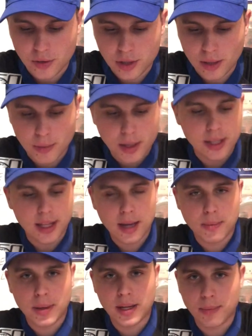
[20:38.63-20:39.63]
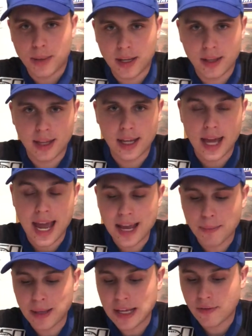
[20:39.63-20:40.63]
for some reason the
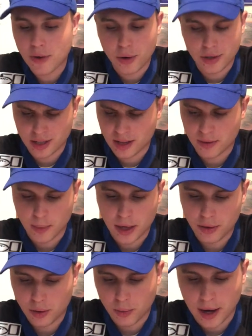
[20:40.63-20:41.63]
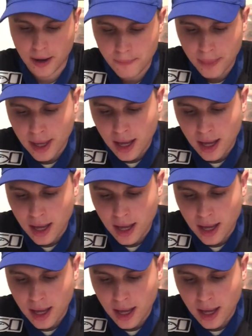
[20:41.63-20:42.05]
AP voters love them. I don't know why.